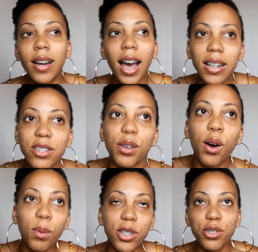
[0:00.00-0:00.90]
God is
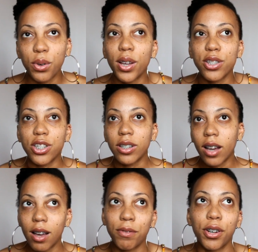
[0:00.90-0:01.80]
always going to
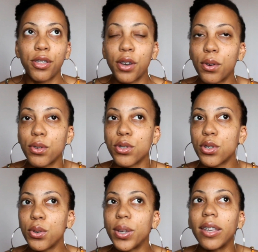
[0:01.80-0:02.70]
cover those
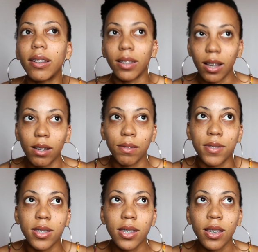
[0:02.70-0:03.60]
who he
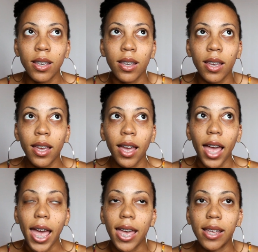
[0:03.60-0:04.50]
loves
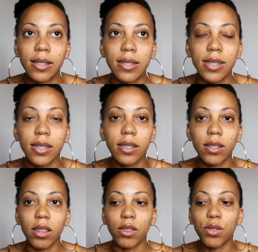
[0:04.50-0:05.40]
and
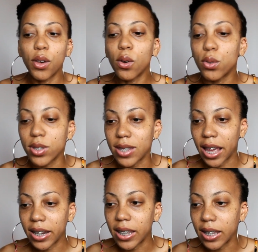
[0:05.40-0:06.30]
those
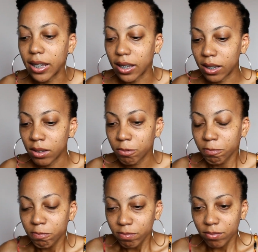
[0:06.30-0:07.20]
that he
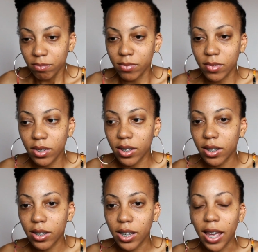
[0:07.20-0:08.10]

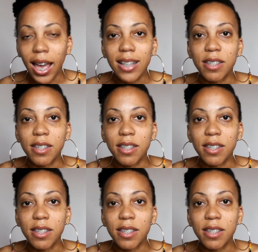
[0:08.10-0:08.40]
has